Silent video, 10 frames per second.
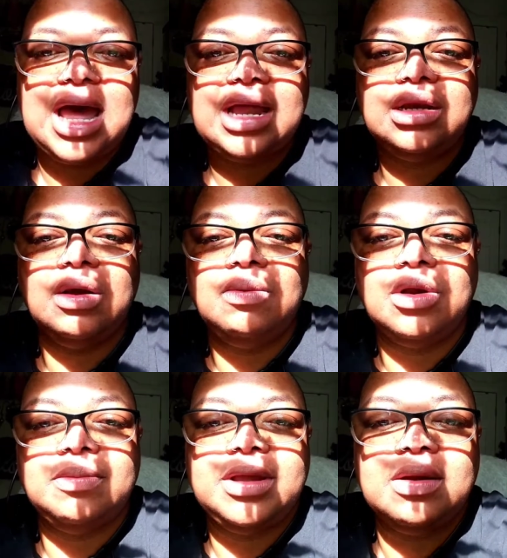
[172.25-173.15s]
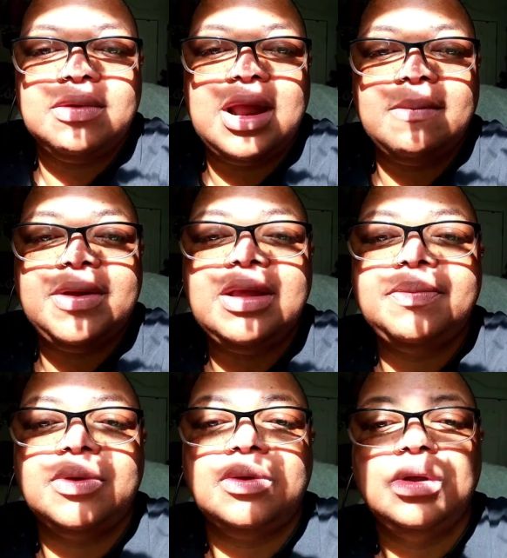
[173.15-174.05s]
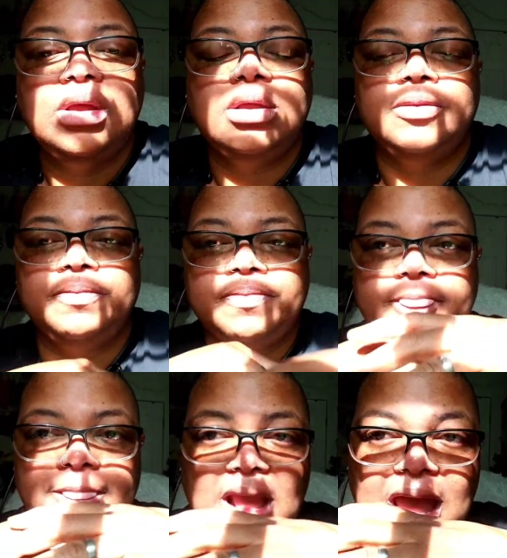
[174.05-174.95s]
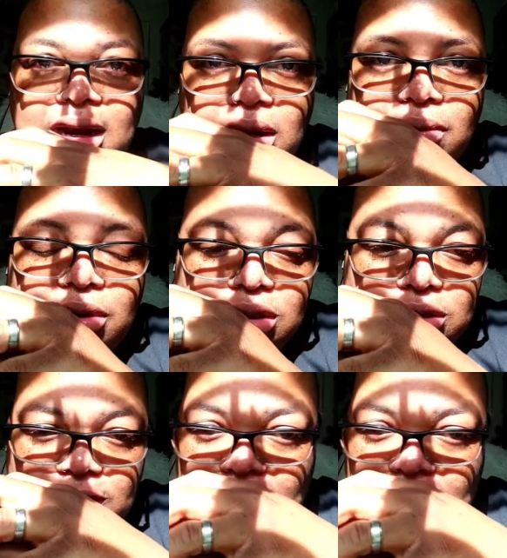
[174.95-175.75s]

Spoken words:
I don't want to be around people. I don't want to do